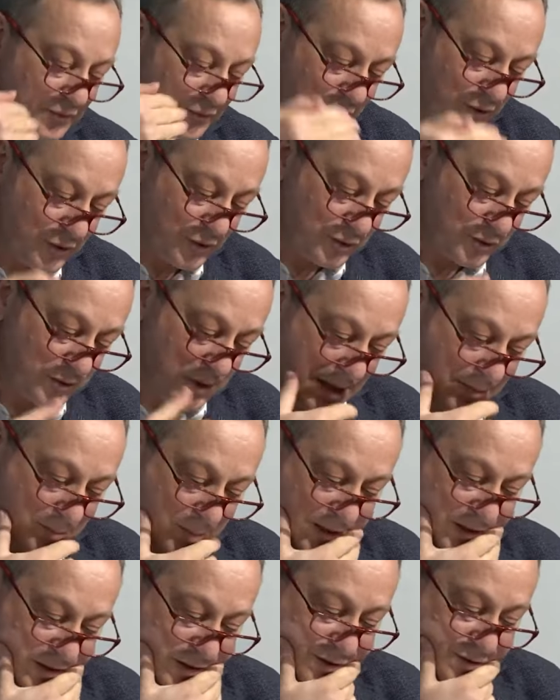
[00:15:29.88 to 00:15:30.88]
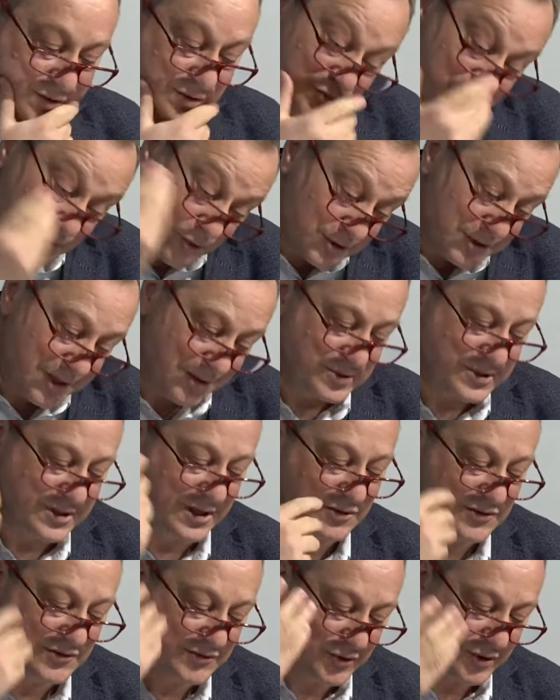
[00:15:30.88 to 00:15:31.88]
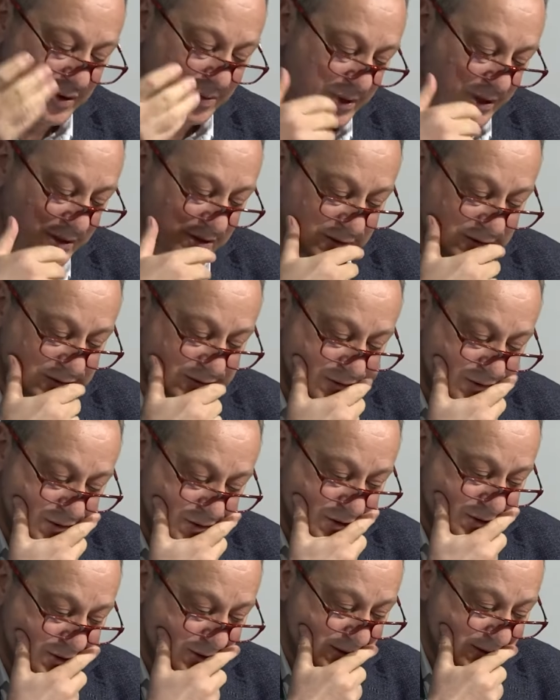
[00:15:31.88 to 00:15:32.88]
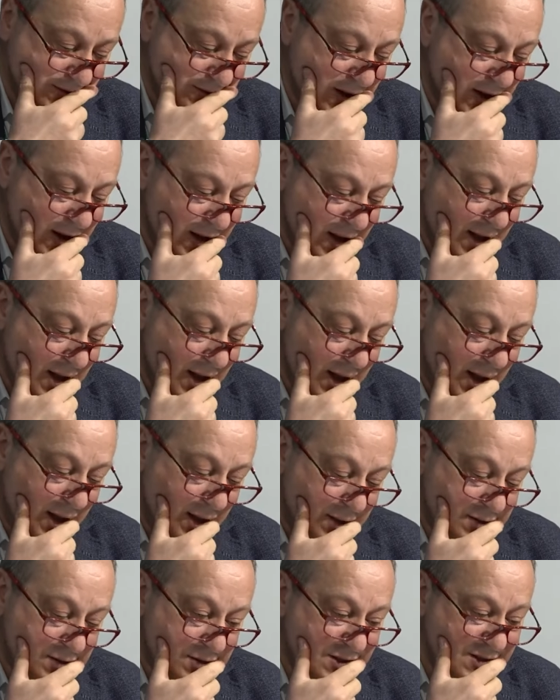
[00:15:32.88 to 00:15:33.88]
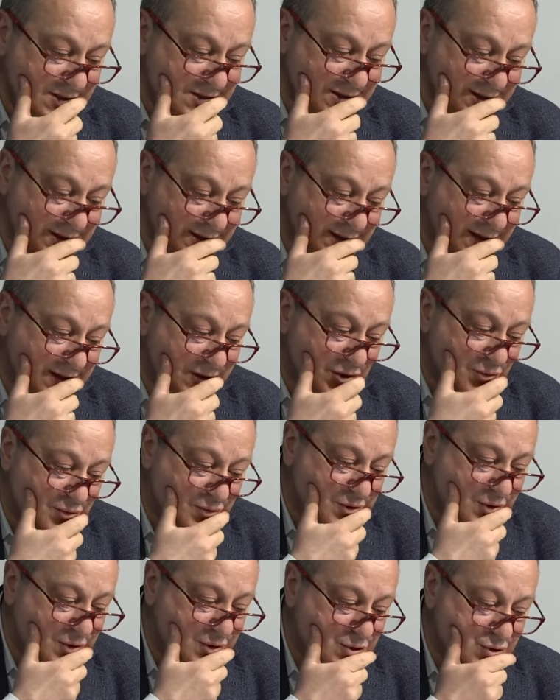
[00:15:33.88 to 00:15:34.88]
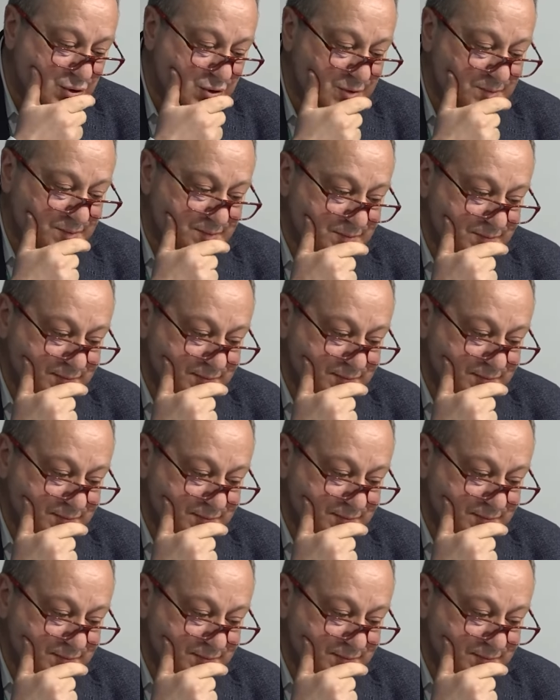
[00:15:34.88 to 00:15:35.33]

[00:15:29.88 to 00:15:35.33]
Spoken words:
for a better, for themselves, for a better region. Recently, of course,